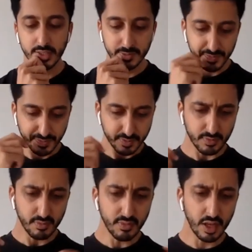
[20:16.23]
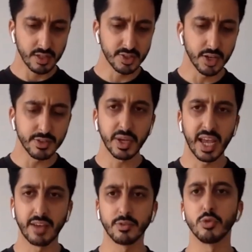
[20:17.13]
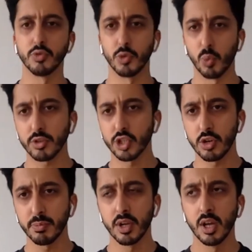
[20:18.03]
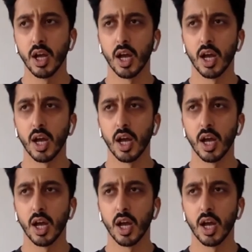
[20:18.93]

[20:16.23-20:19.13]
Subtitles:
is a service we have called the workshop,